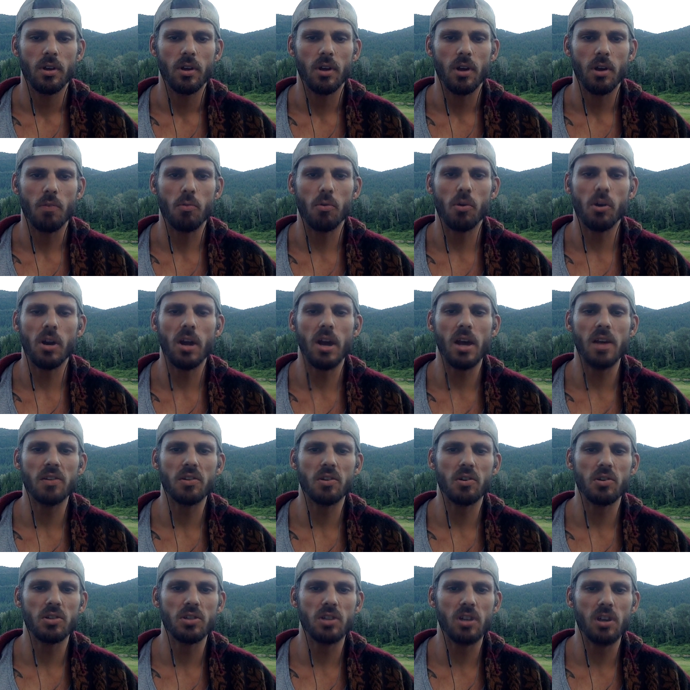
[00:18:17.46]
And we're going to ask
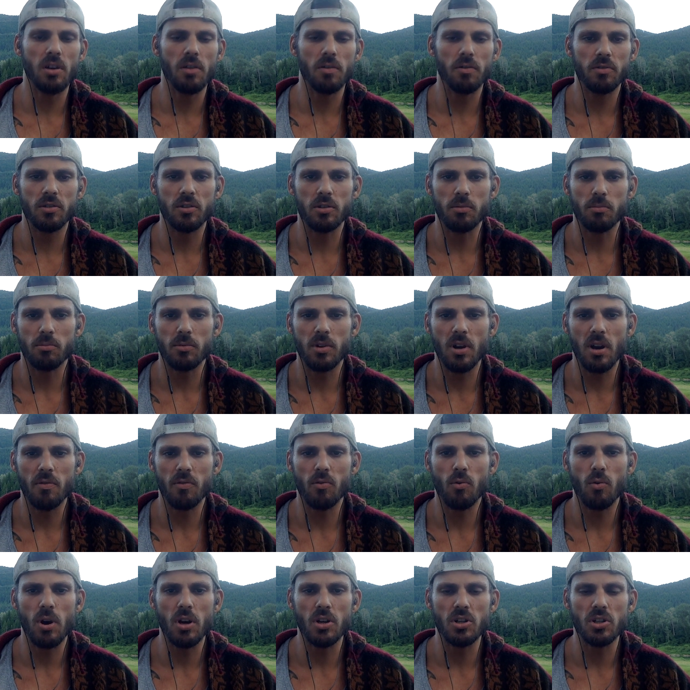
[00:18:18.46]
ourselves some tough
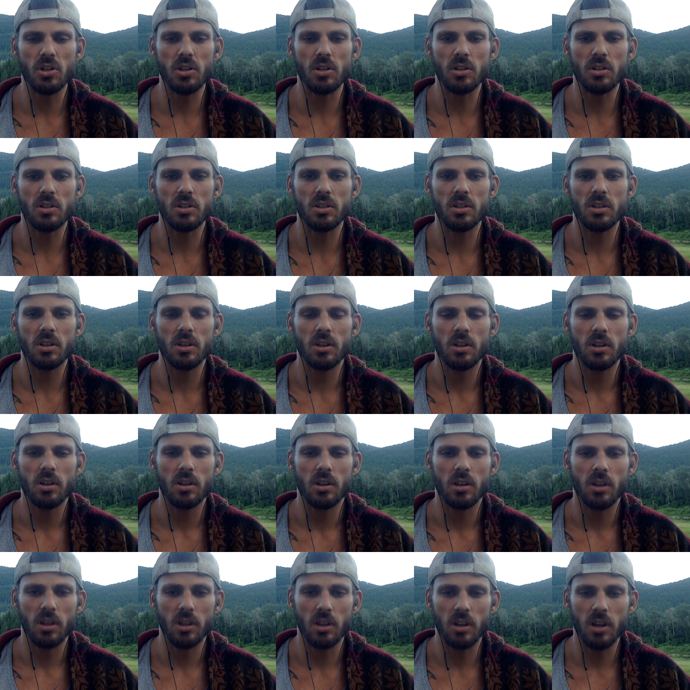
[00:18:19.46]
questions
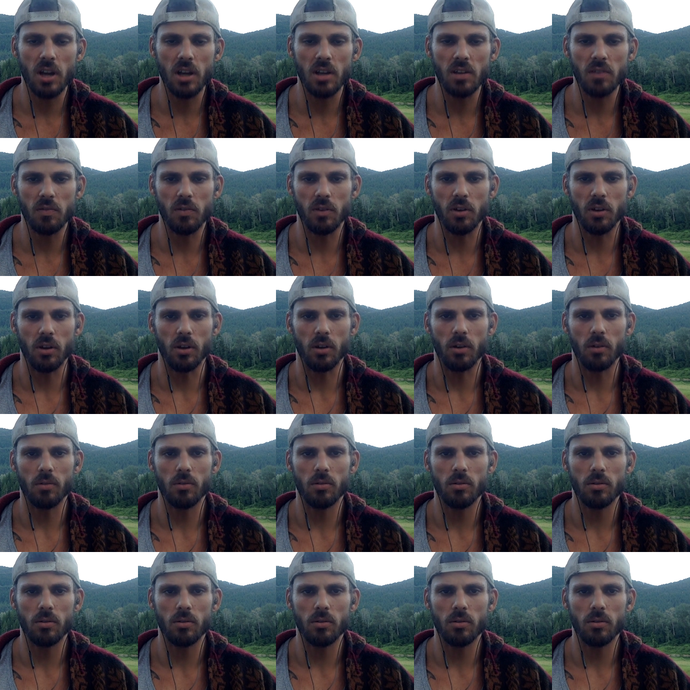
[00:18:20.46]
in the next video.